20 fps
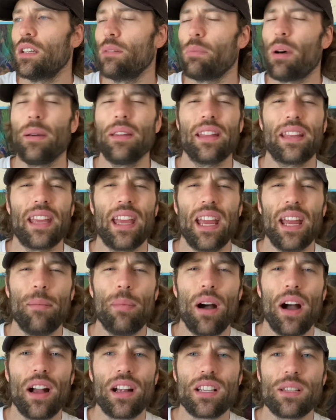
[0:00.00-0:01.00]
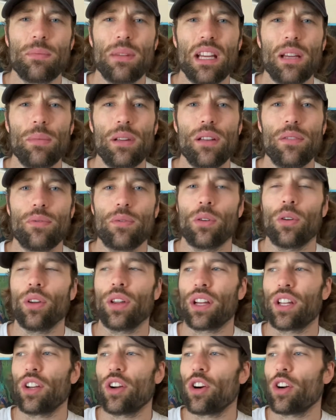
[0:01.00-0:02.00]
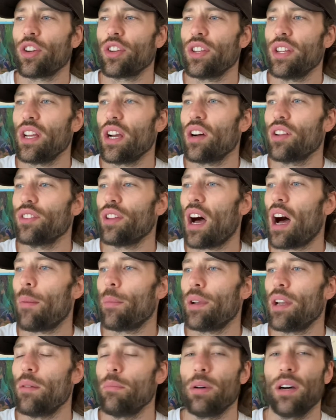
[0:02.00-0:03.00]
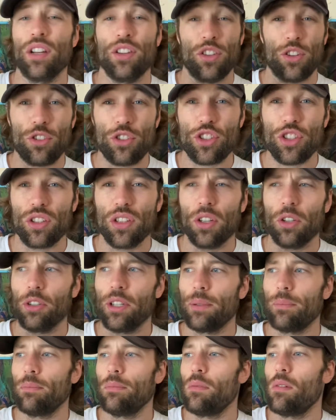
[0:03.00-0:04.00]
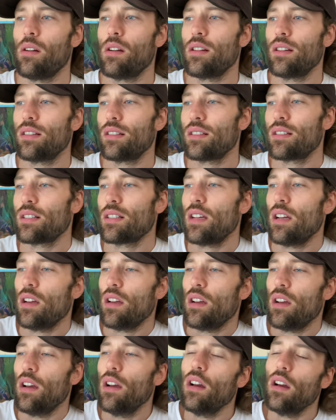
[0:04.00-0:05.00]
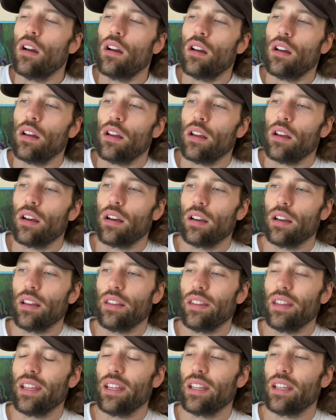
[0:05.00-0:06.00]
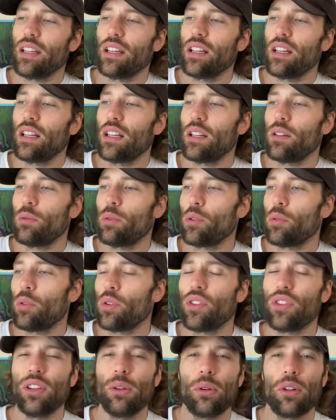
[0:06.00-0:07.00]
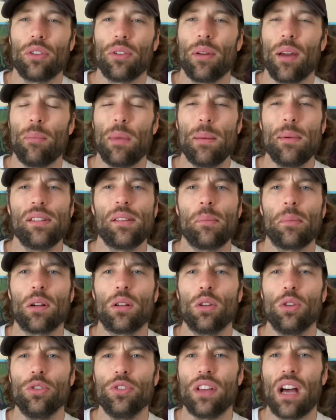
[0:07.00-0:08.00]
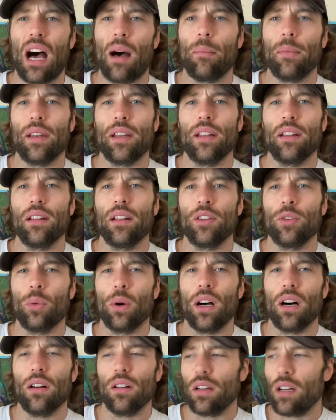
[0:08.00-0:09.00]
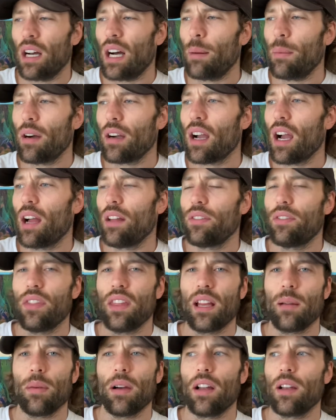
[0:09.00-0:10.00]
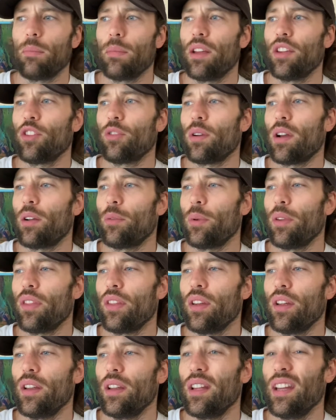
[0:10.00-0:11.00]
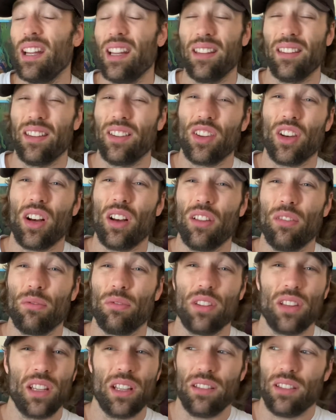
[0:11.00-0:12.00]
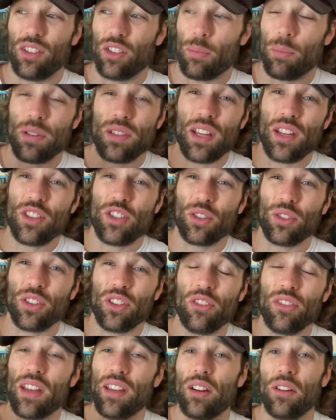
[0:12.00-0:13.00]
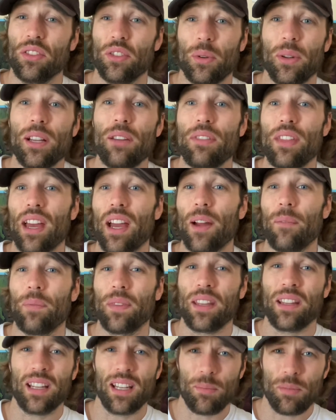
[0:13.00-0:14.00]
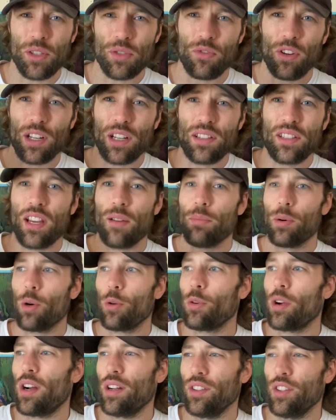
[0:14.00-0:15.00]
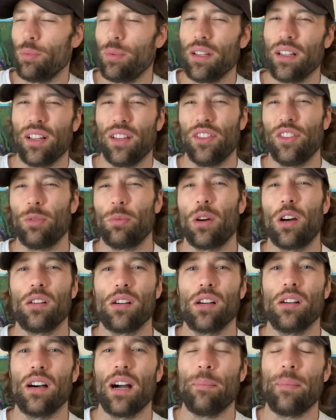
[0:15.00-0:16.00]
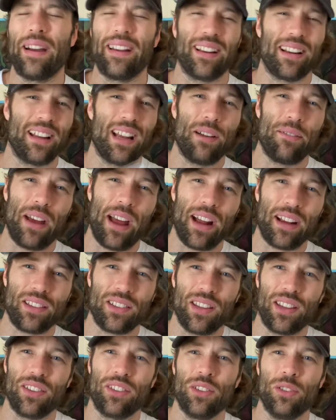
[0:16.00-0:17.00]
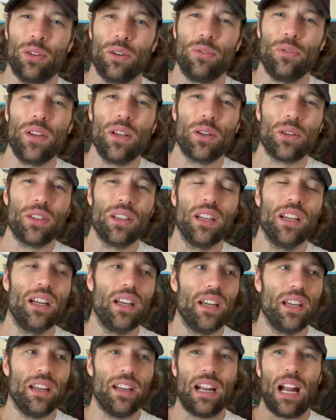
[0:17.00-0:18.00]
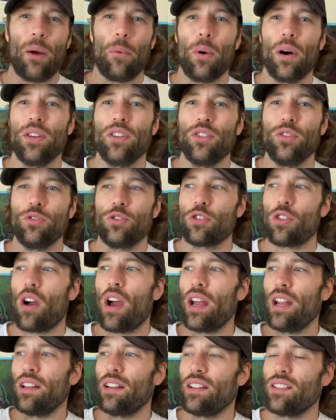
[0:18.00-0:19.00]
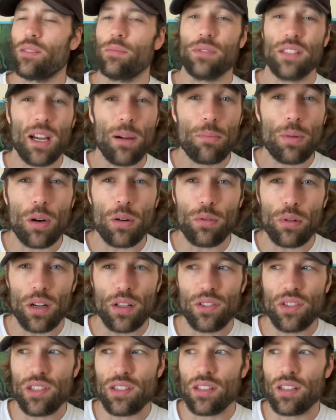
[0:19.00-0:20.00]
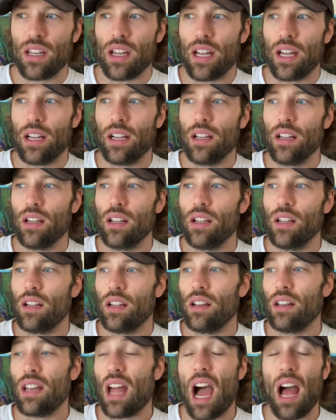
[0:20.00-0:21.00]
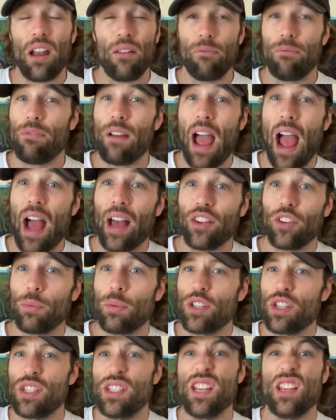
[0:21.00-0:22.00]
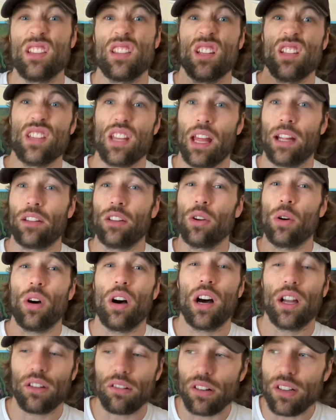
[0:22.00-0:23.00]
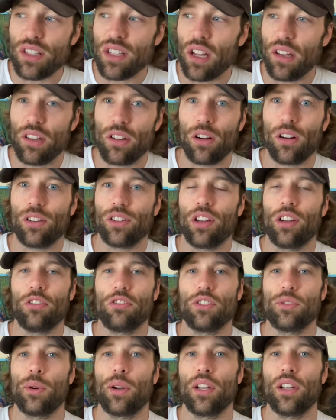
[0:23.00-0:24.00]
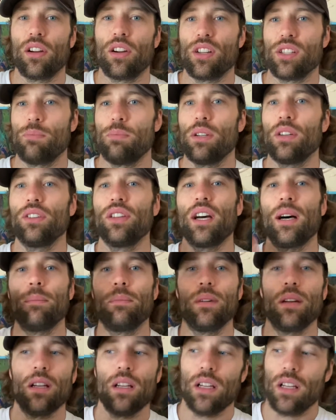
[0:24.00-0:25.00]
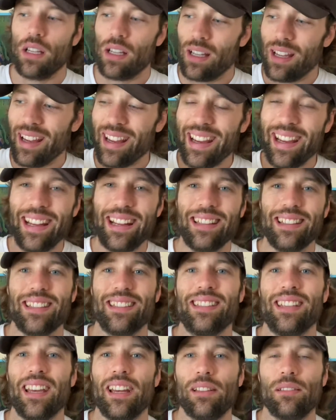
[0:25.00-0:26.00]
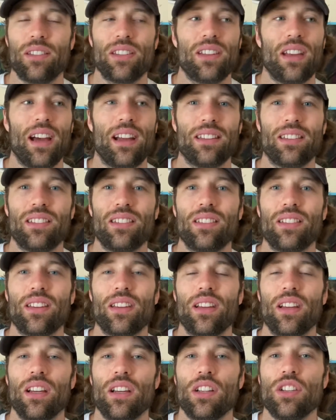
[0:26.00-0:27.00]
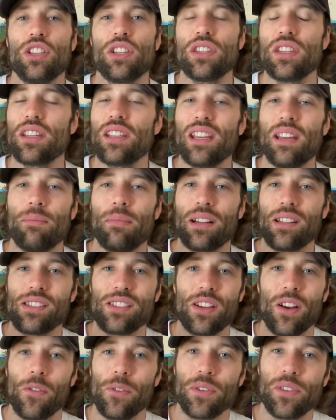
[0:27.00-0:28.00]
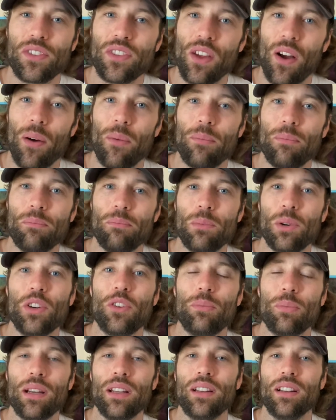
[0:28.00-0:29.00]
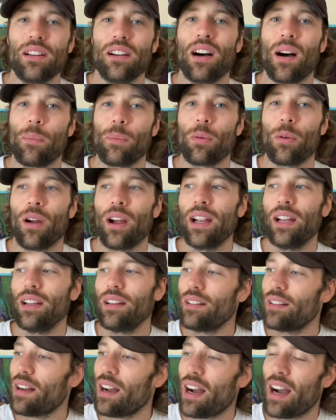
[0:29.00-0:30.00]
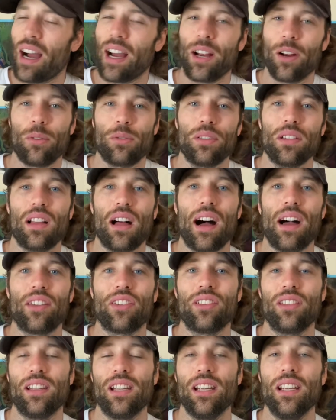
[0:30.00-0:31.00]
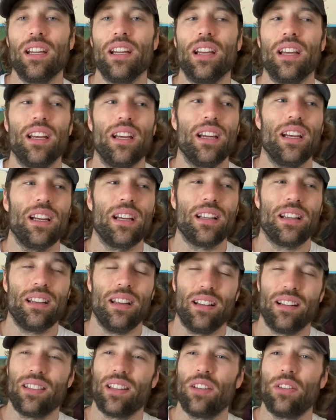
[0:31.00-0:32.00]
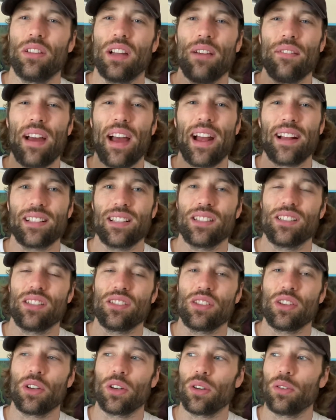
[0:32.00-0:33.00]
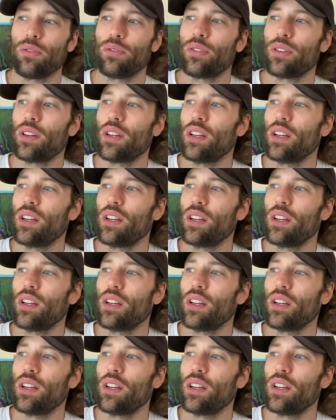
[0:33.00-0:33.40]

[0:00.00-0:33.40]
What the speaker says: probably the K-box maybe for like an RDL dominant, but inertia loading. And then we'll see what else we have. Maybe some glute dominant as well. I'll kind of think about it, mess around with it. And it's all really, there's a potential too that I don't do any of that and end up just running tempo runs because tomorrow I might not have access to a field and I want to try and get some tempo runs in today. Not fast, but just distance. I like to go 110 yards, 120 yards, build up 8 to 10 sets just to get myself some movement upright, higher velocity. Again, because I don't have access to turf